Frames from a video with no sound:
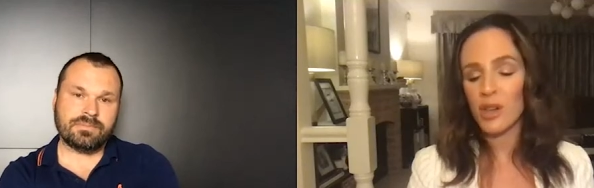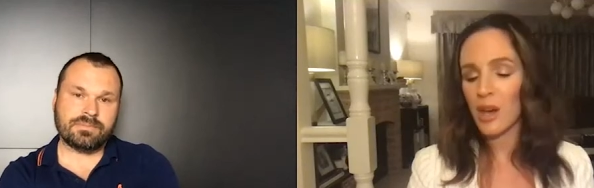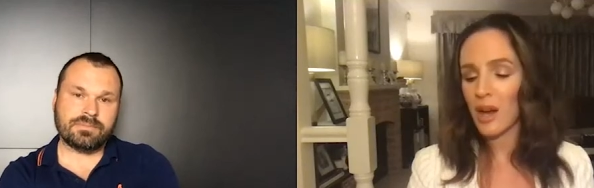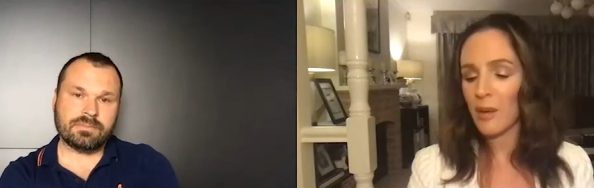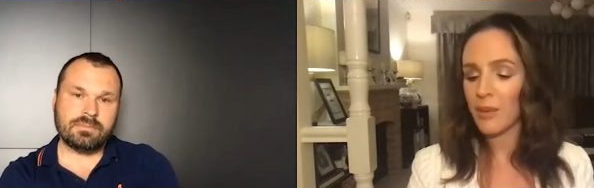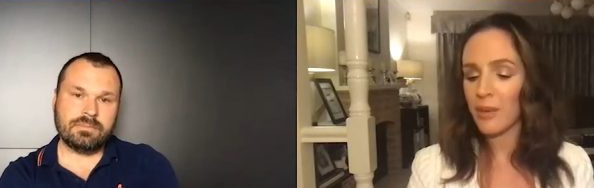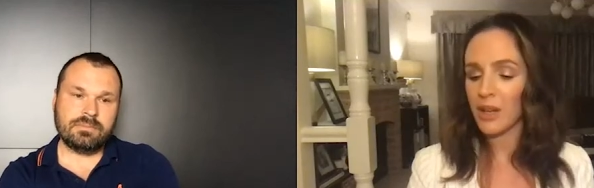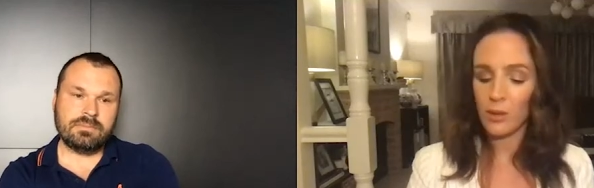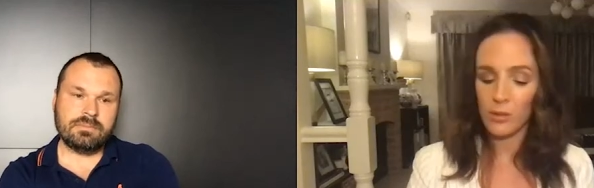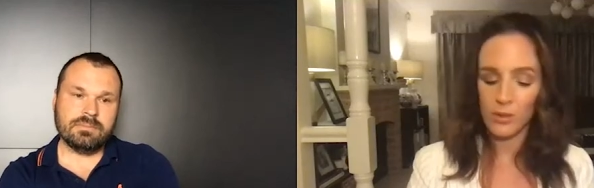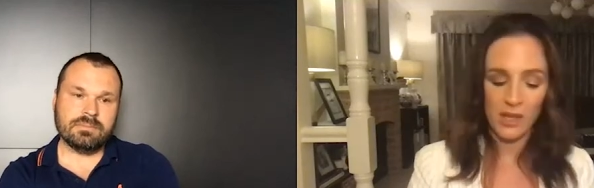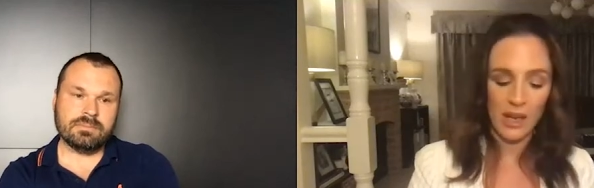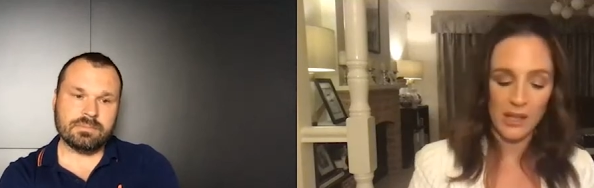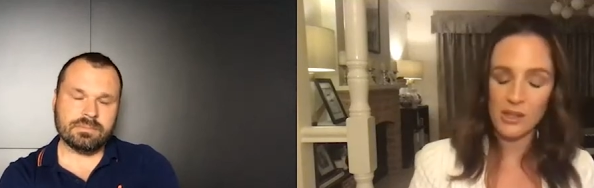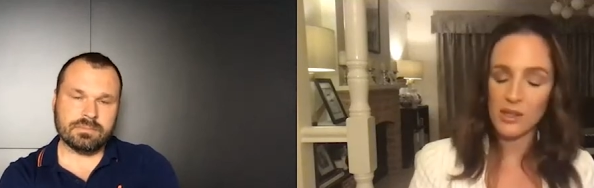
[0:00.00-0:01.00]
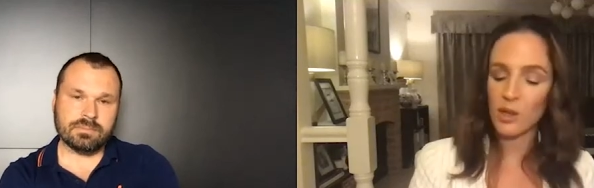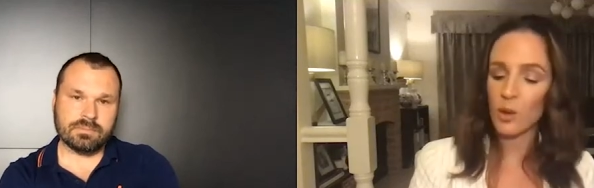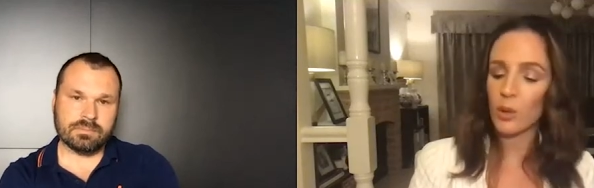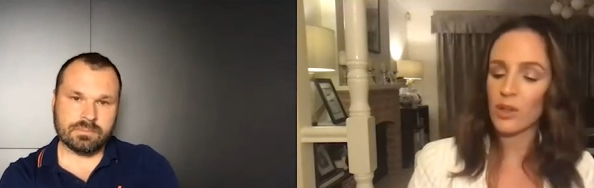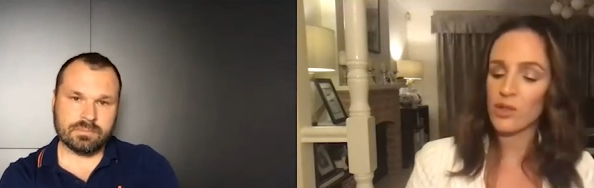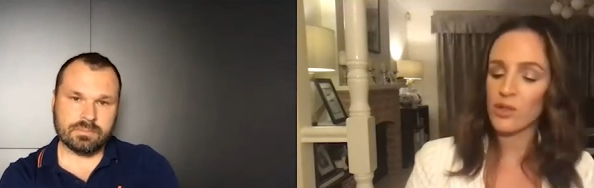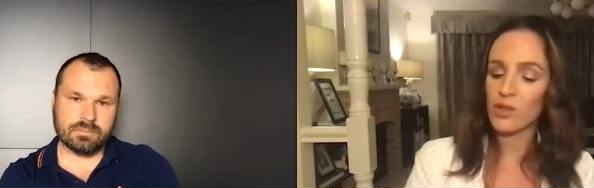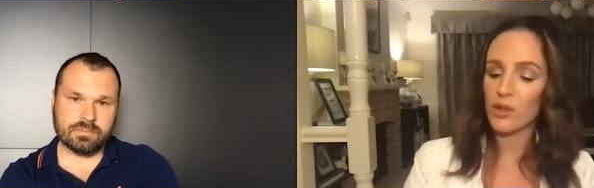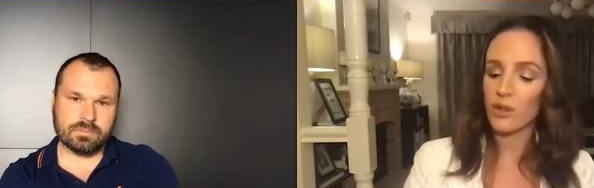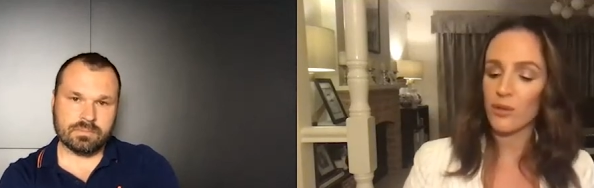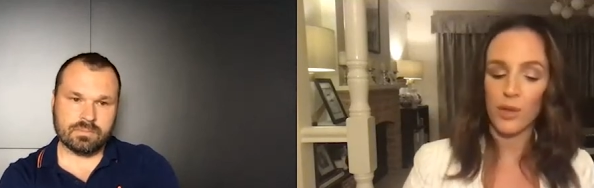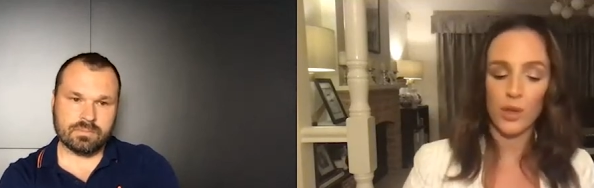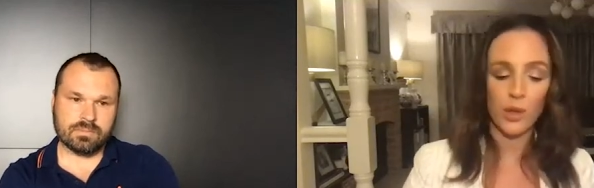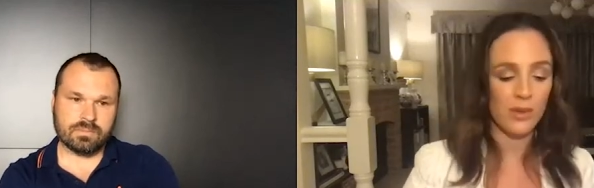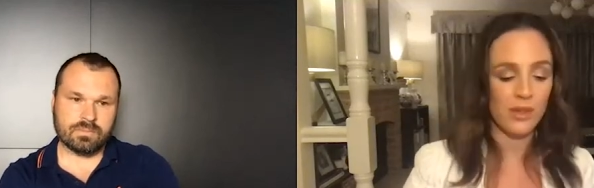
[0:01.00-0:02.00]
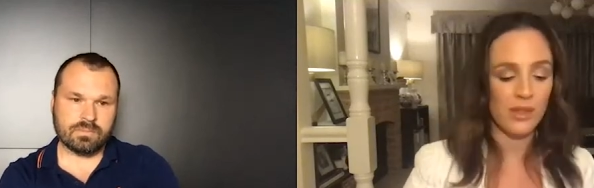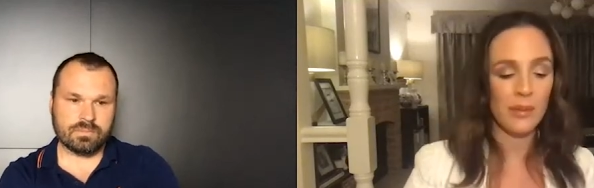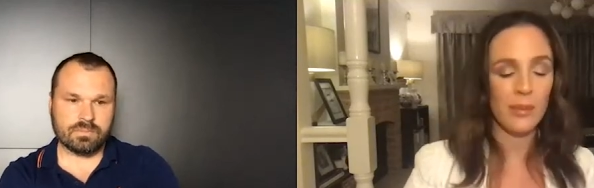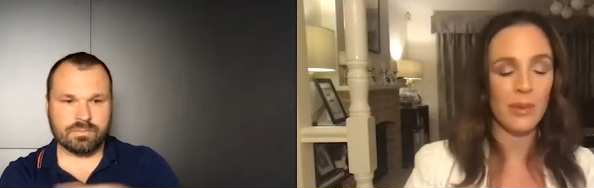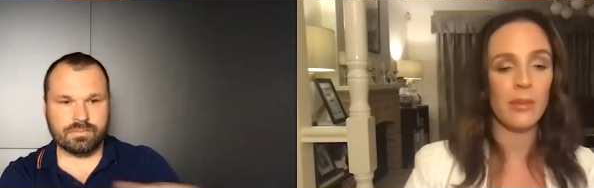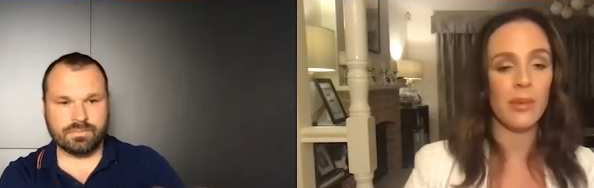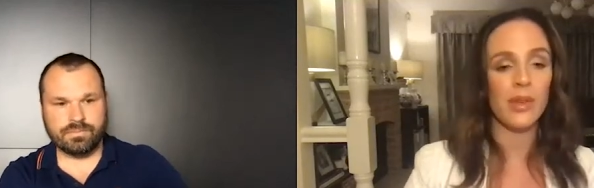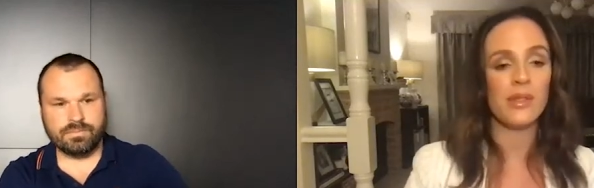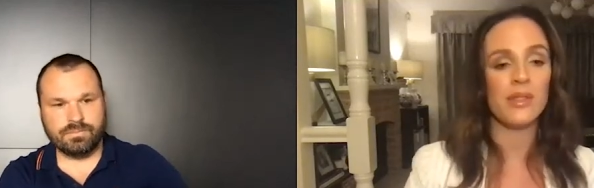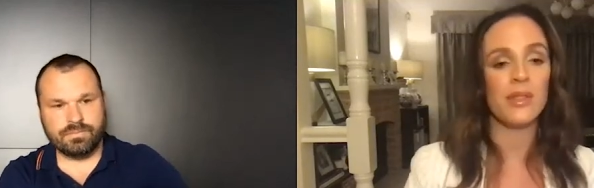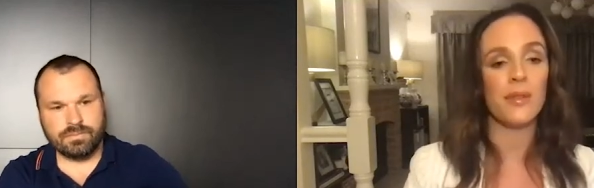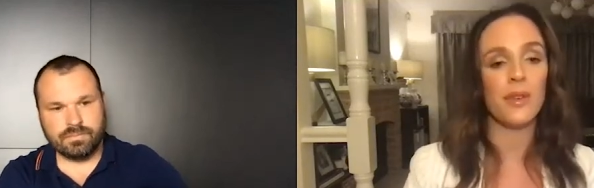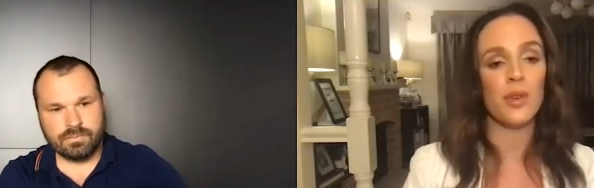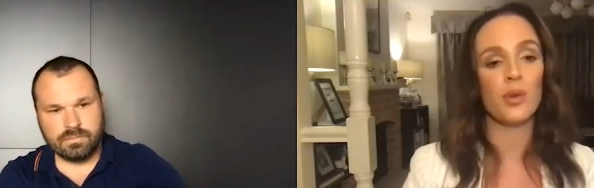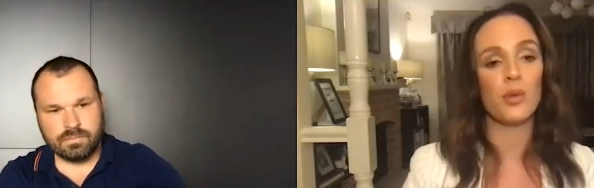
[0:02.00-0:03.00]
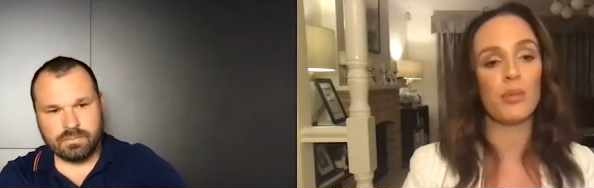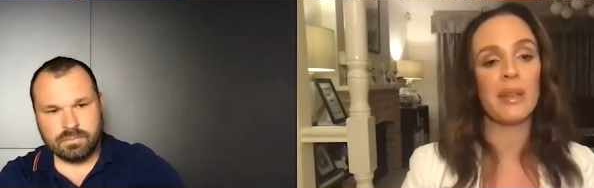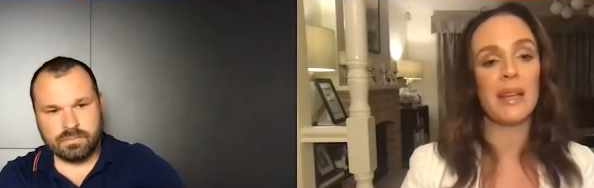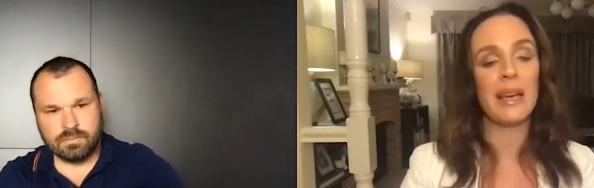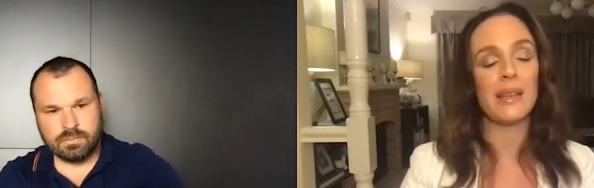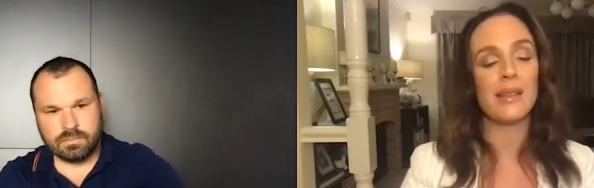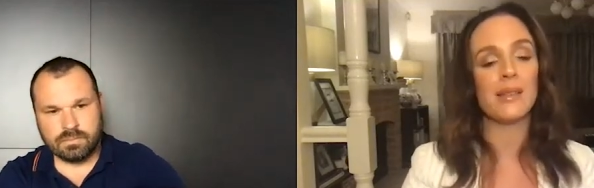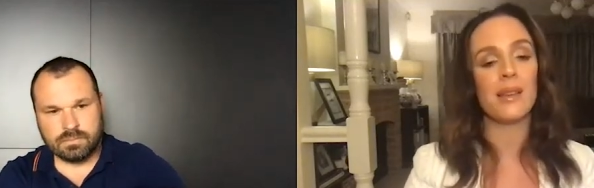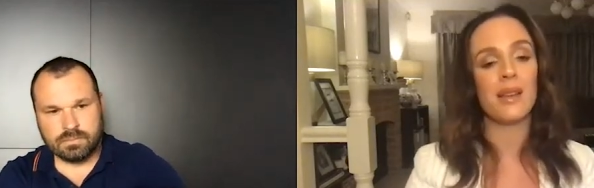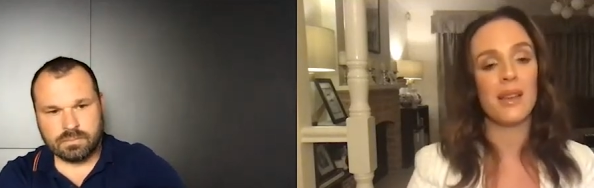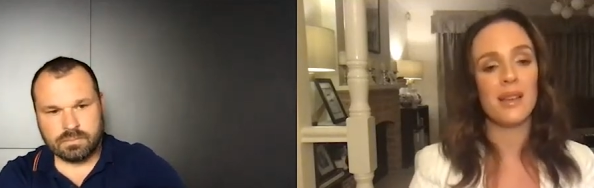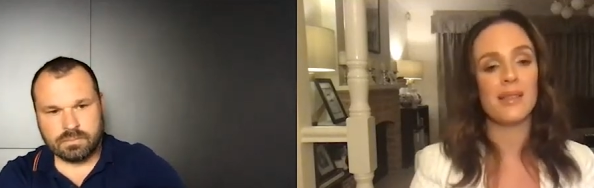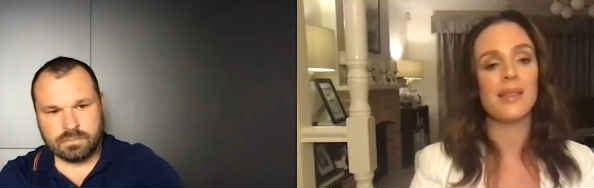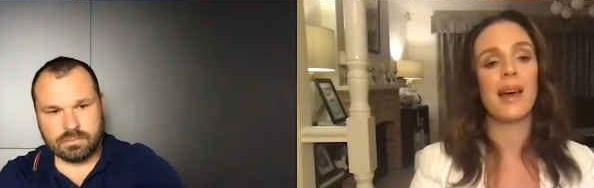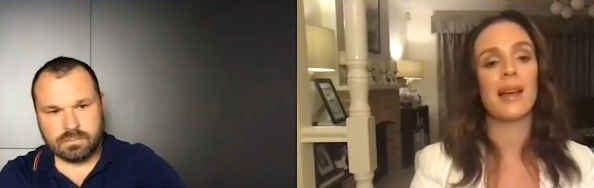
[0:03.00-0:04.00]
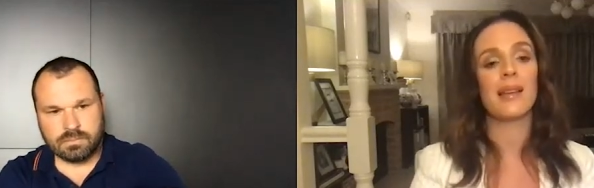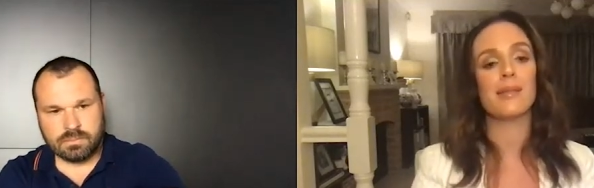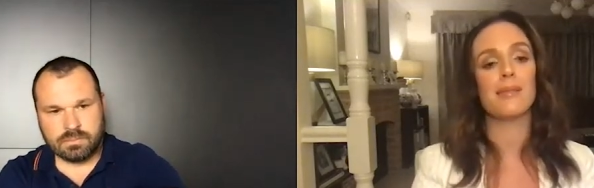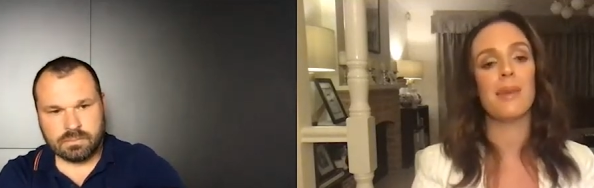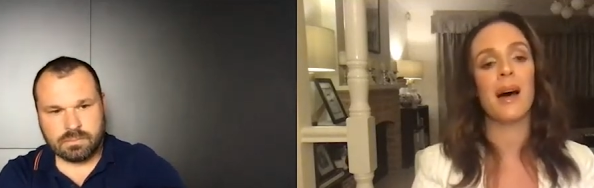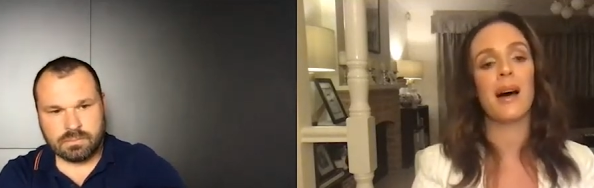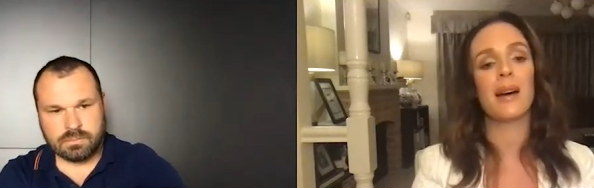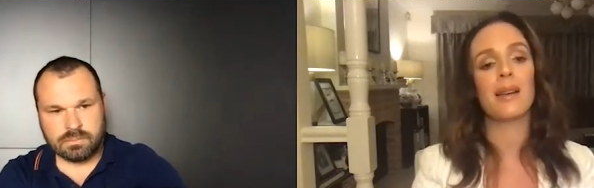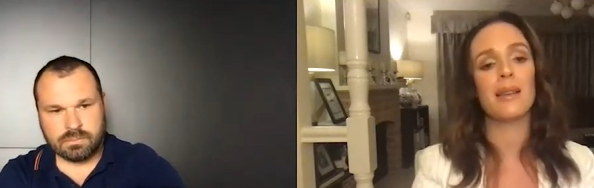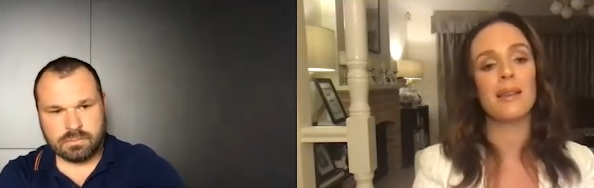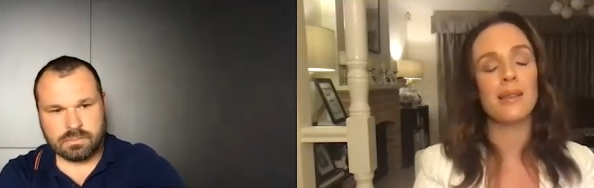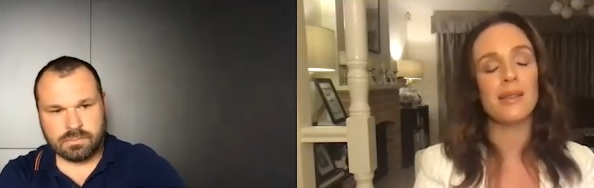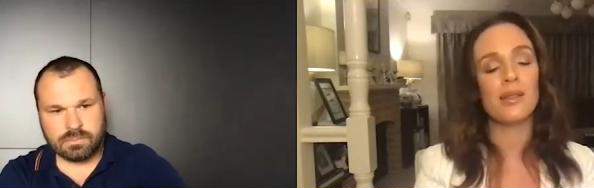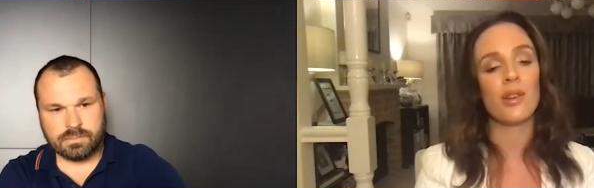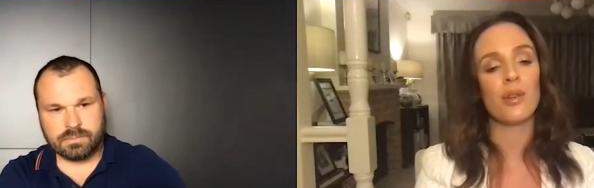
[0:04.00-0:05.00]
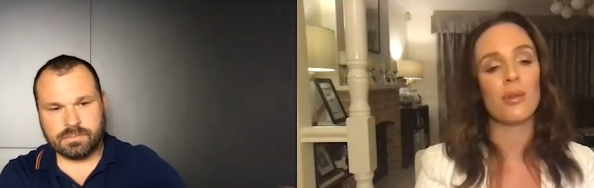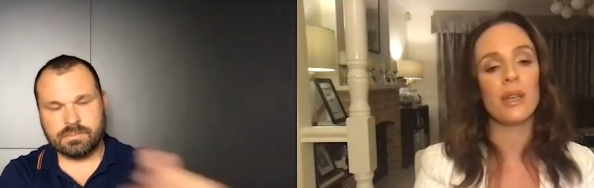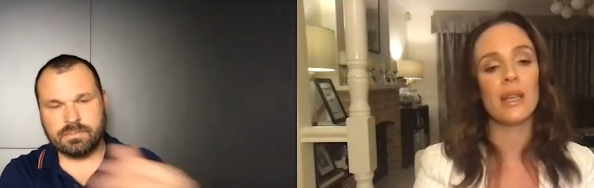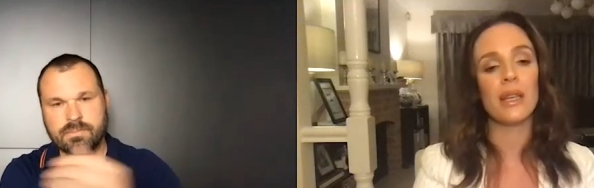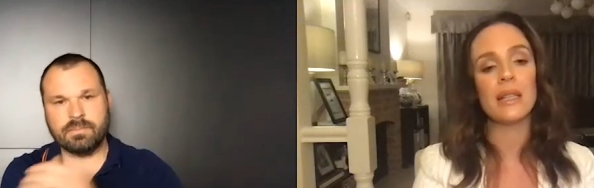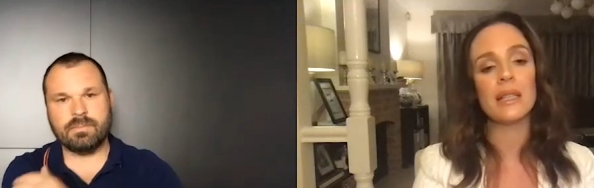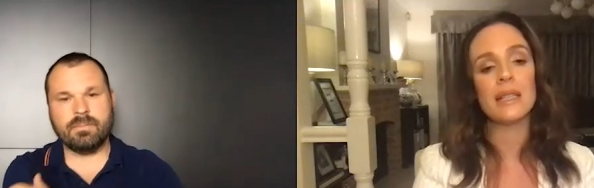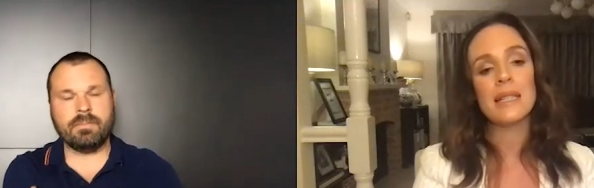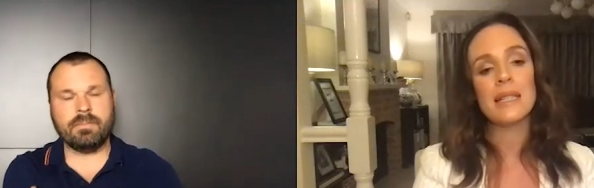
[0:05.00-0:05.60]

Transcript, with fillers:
Speaker 1: um, and he was asked the question of who were some of the most difficult players that he's had to mark in his career.